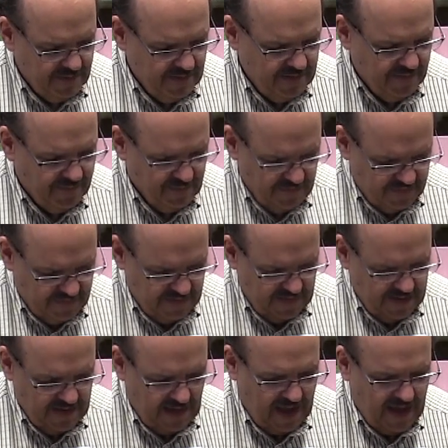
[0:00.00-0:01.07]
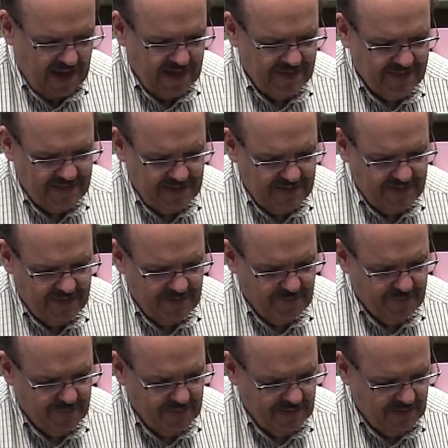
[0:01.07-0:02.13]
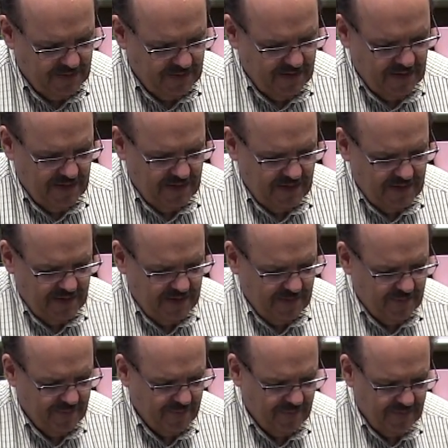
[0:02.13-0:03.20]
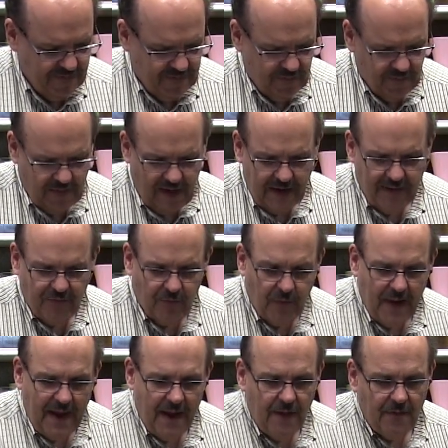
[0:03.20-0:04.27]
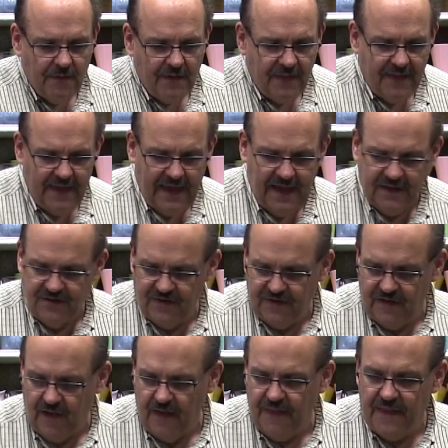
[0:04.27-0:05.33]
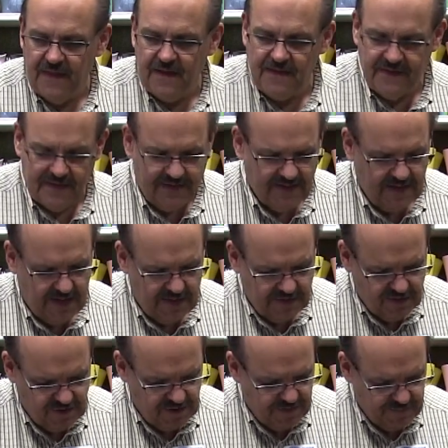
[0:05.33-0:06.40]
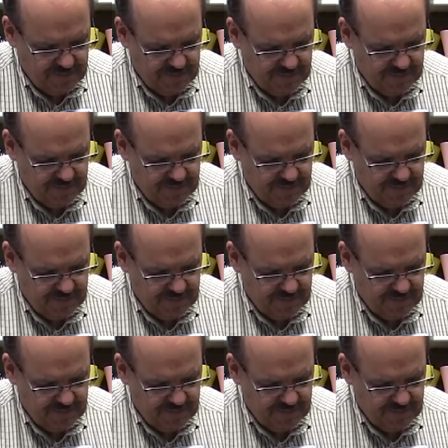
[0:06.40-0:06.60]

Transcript: difference in height in them to kind of round the edges on this a touch.